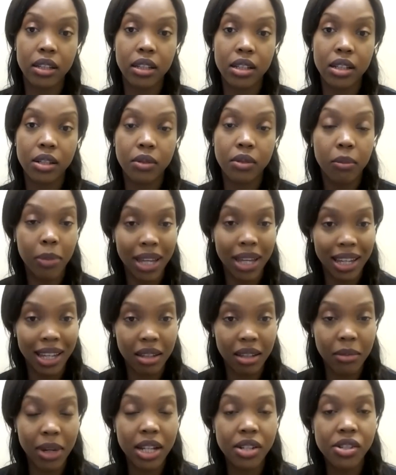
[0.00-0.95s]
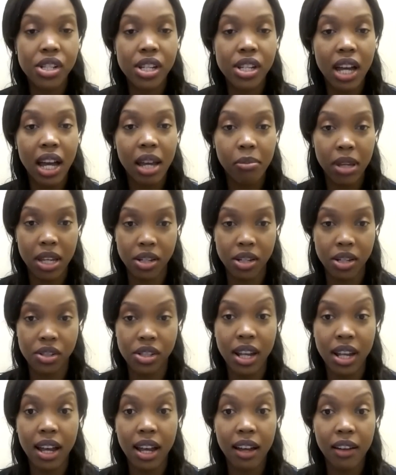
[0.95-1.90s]
the pain that my GI patients
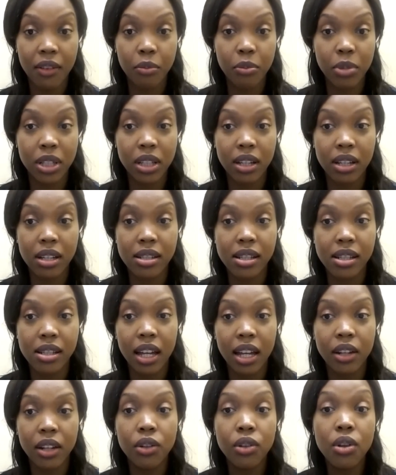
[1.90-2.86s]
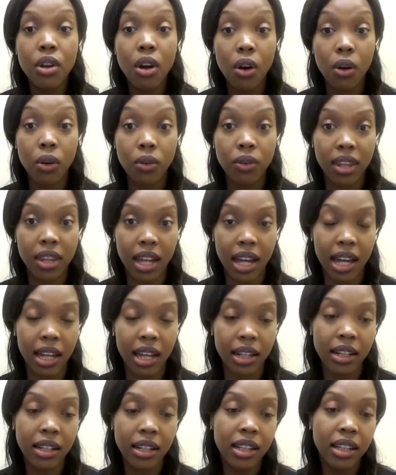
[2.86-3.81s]
have, because I know that